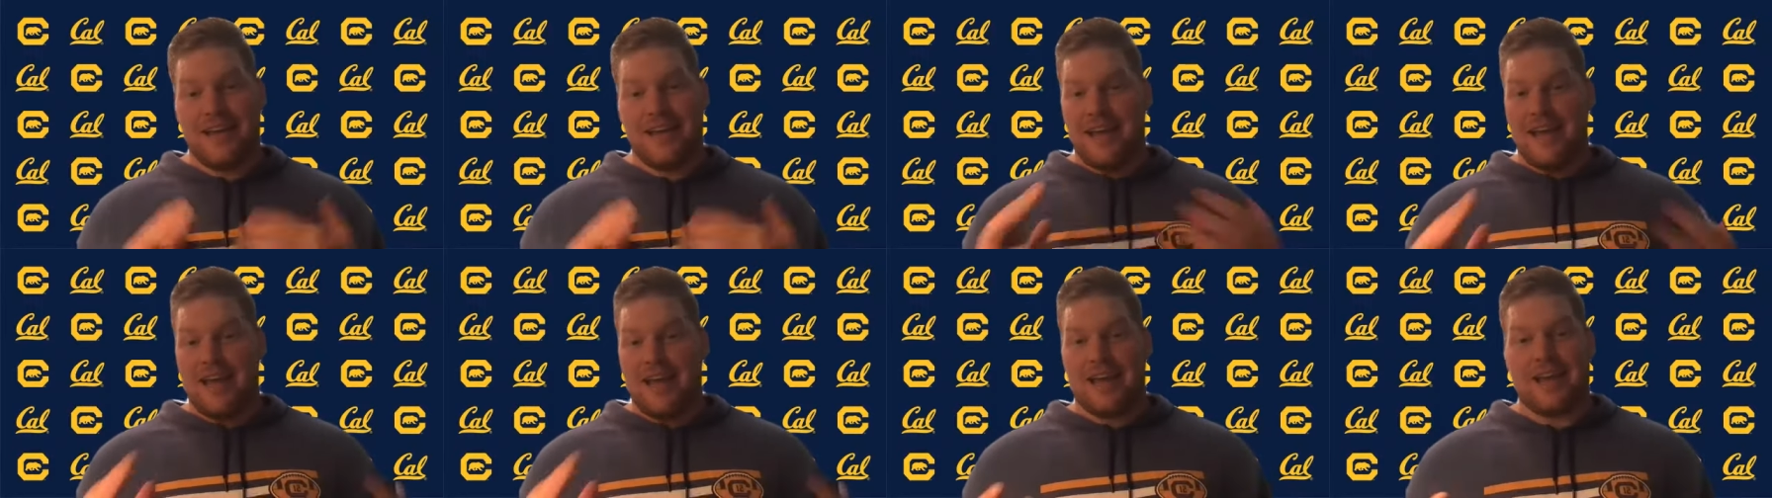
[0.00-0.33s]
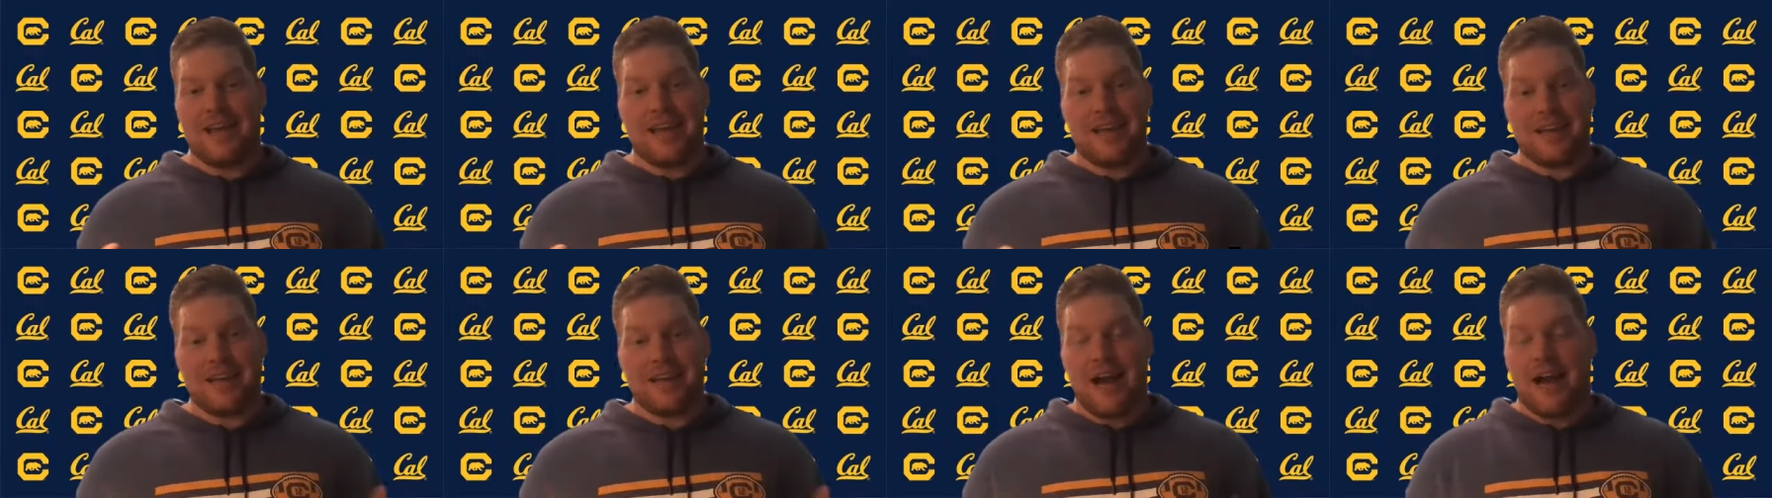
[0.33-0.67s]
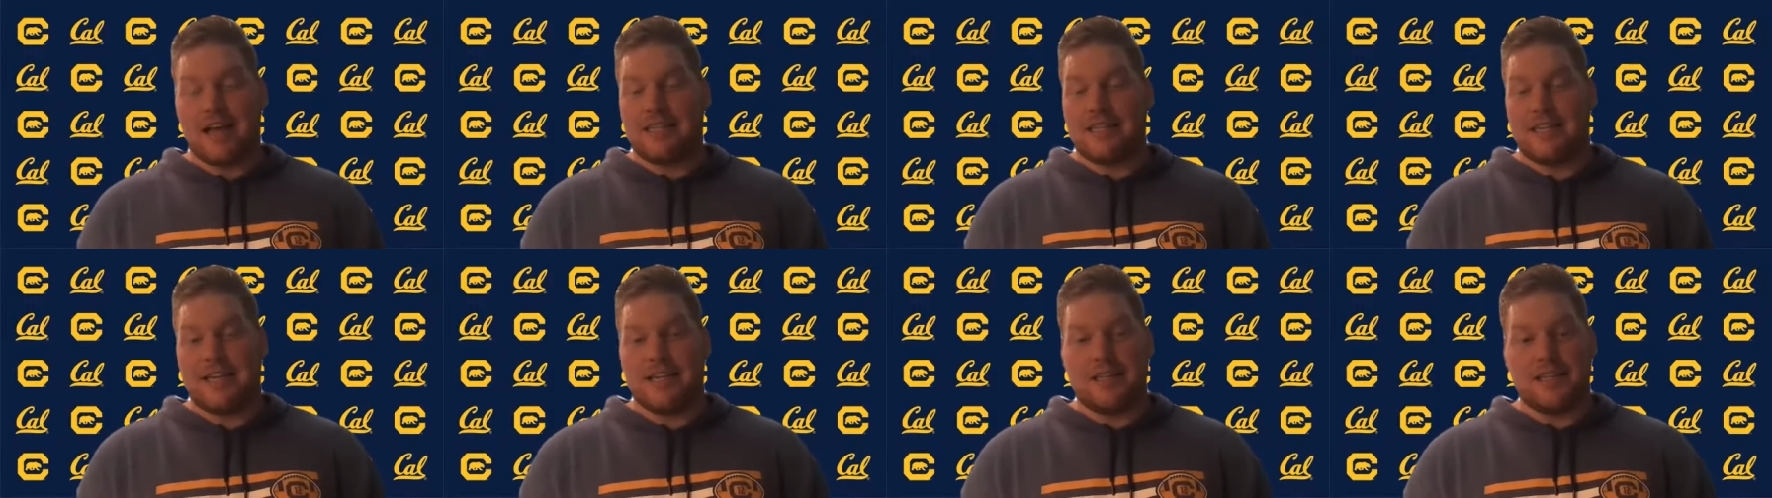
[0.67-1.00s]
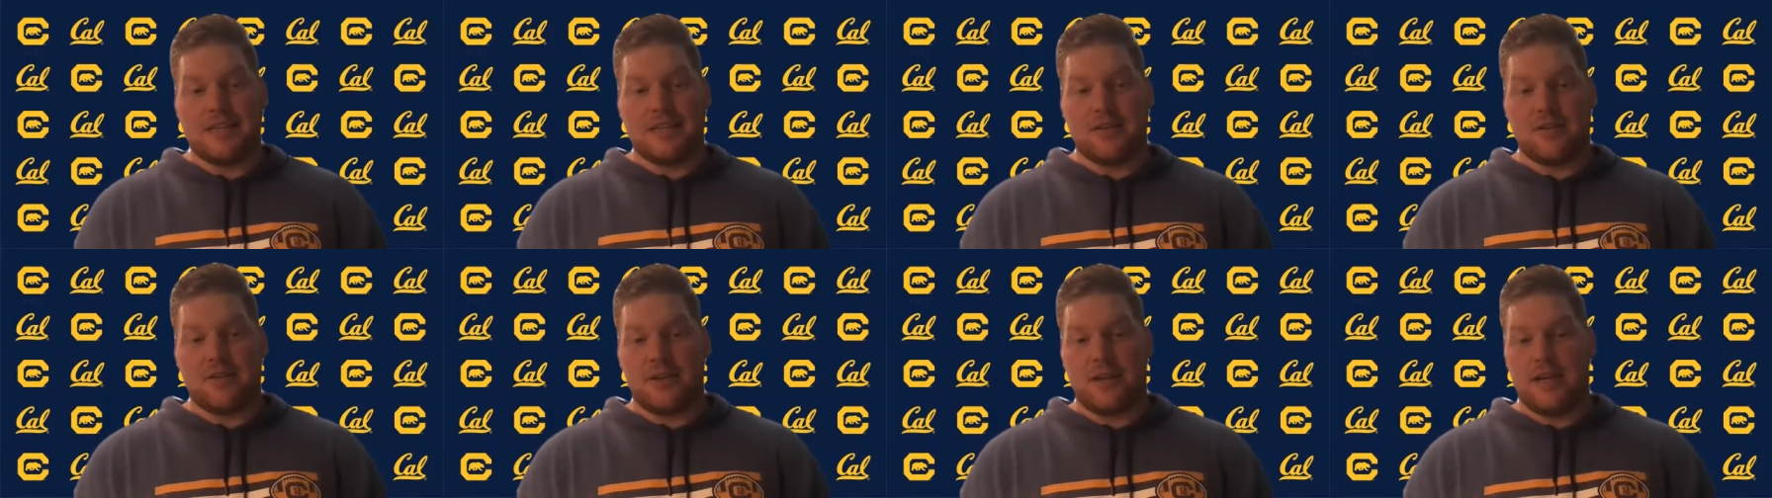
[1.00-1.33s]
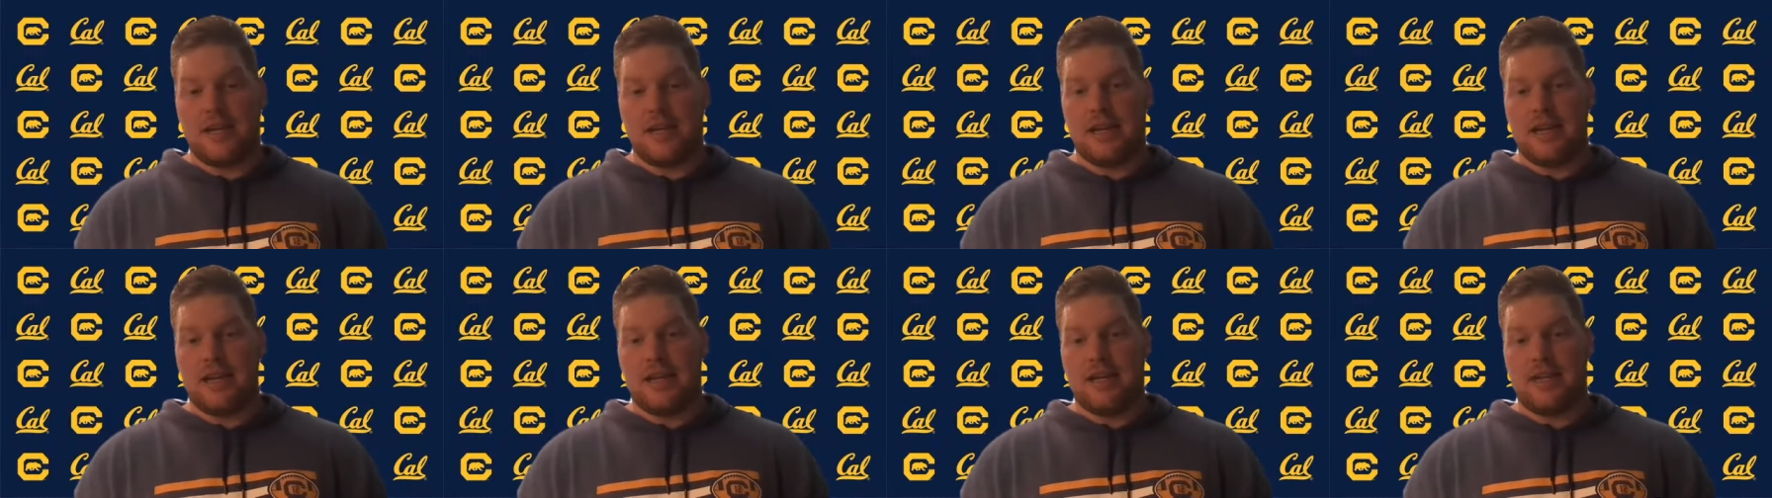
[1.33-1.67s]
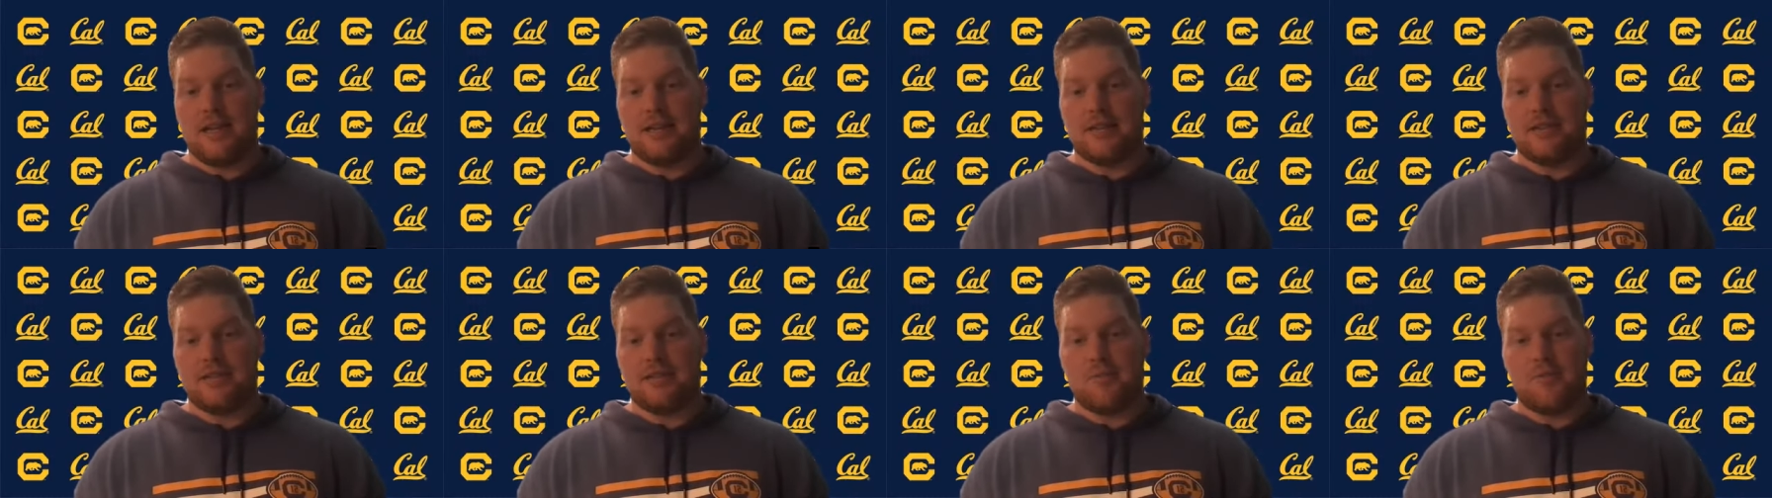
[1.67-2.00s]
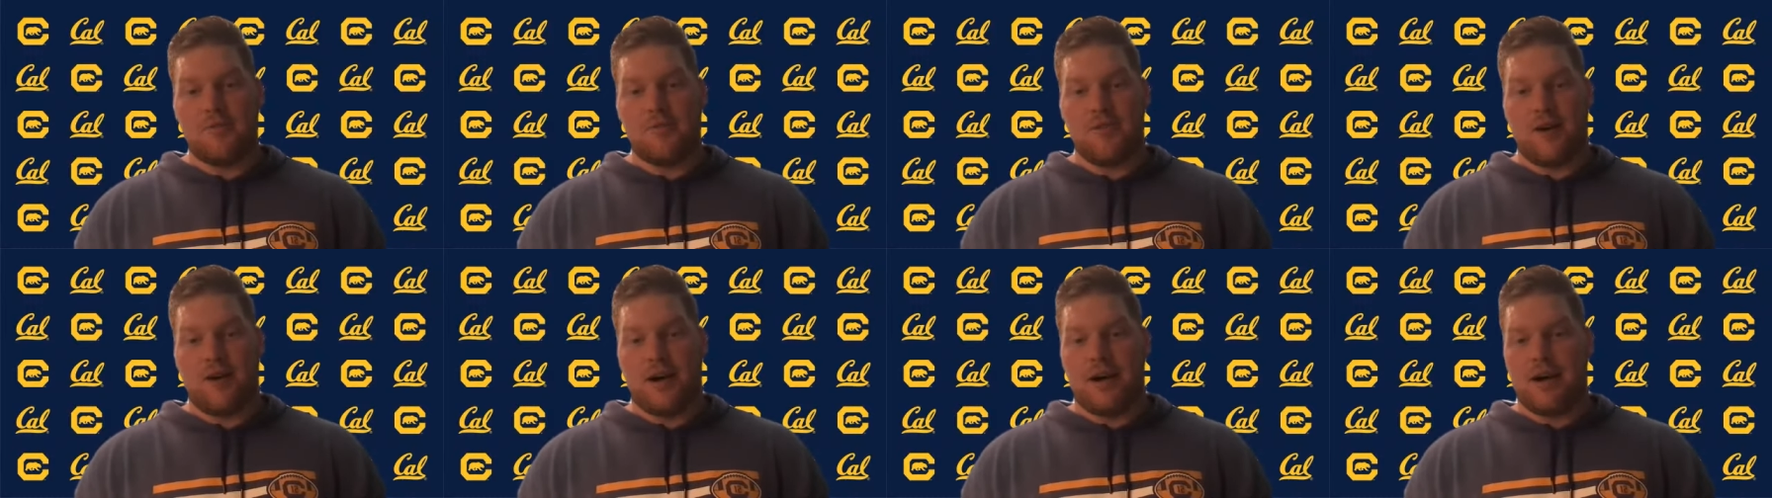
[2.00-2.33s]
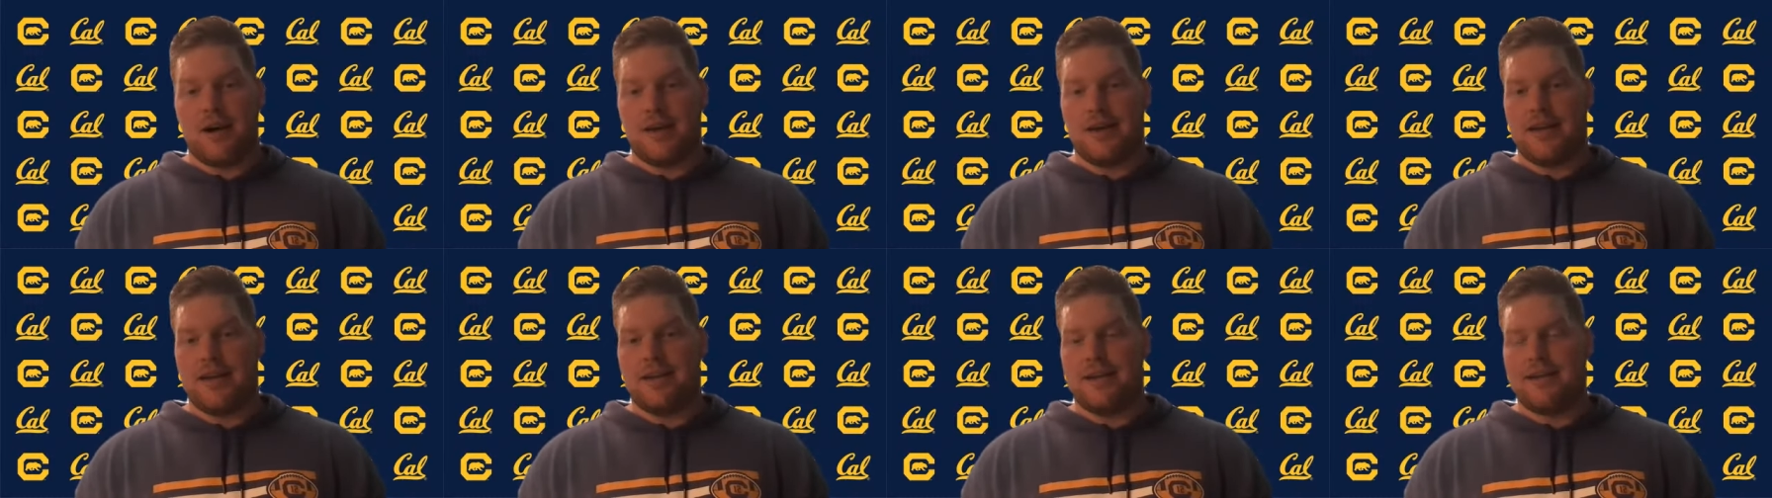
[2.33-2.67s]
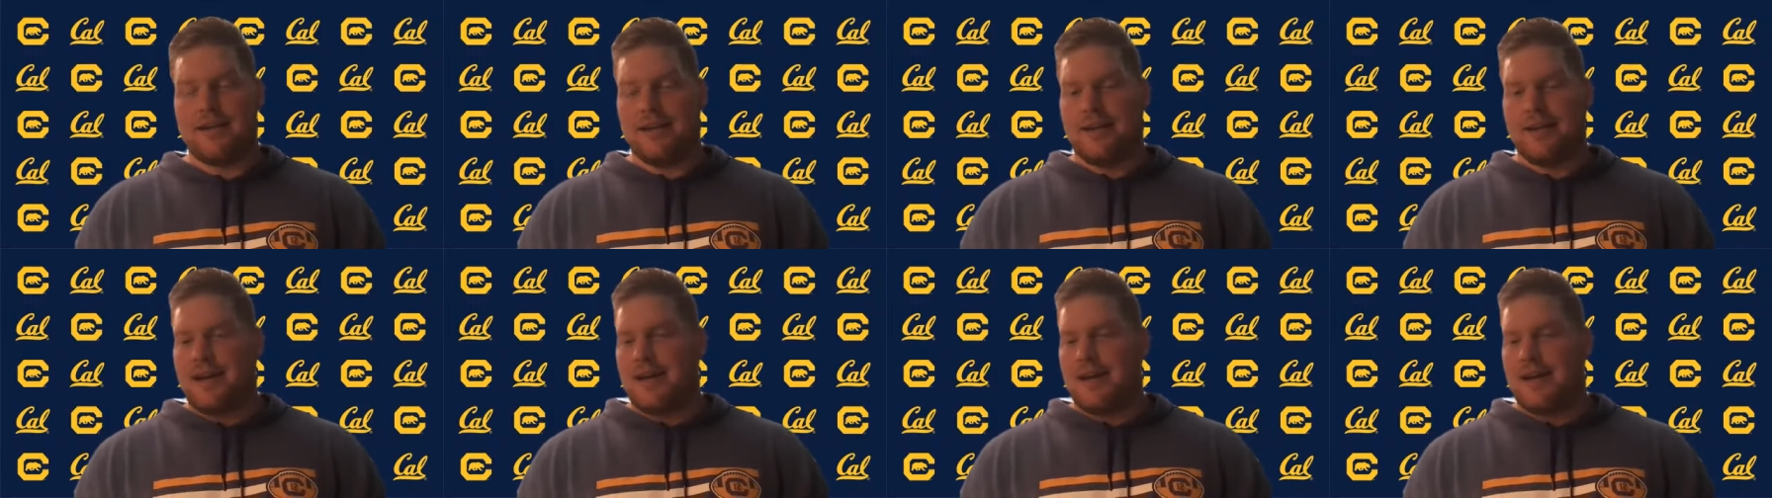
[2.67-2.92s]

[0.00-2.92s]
and got to get the degree and to move on and